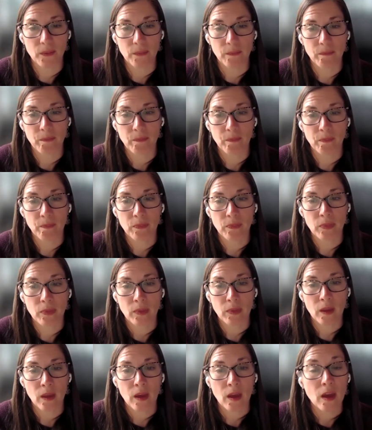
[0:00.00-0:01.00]
you.
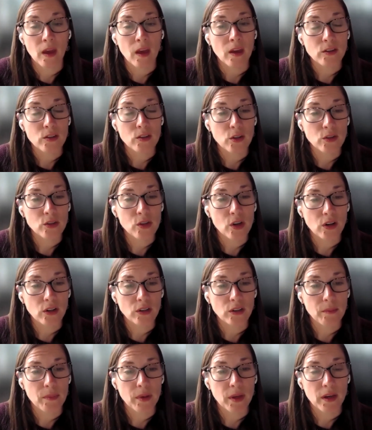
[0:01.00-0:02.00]
So you
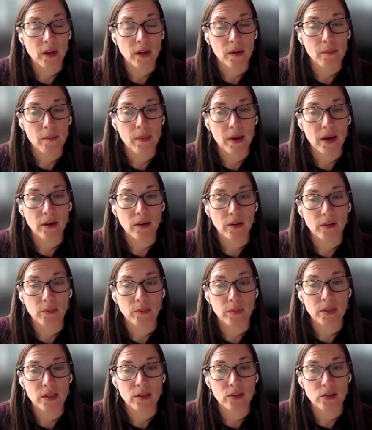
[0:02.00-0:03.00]
talked a bit
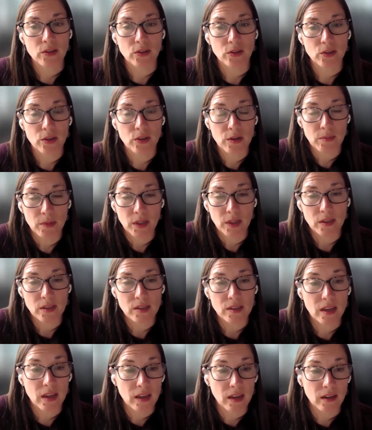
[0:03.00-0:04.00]
about potential
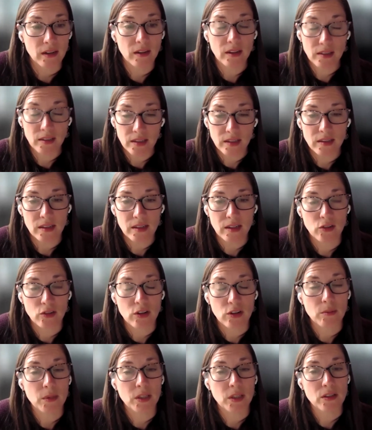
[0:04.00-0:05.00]
treatments and existing
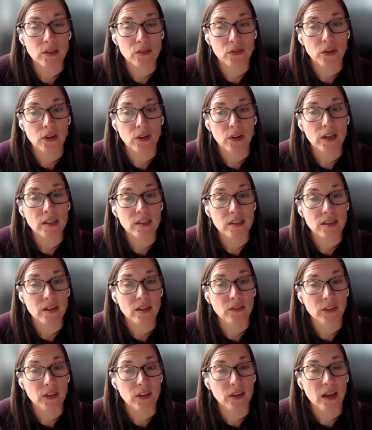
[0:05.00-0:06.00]
treatments for
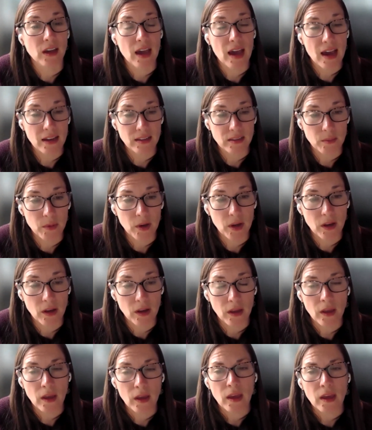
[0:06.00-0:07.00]
eosinophilic asthma.
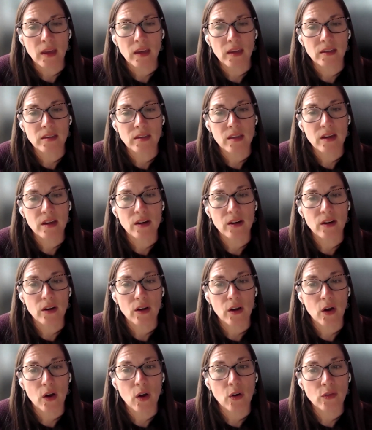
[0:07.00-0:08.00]
Is
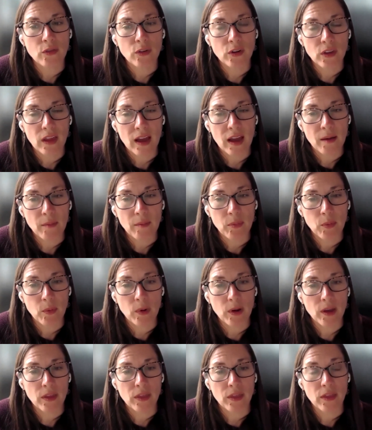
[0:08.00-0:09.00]
there overlap
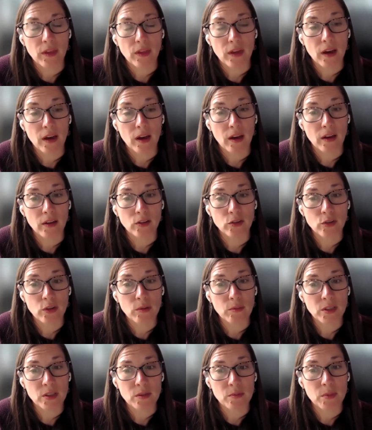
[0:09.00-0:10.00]
with
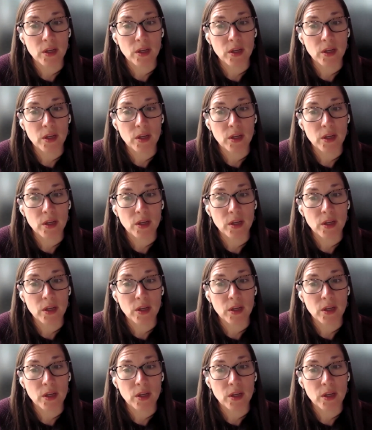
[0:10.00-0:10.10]
treatments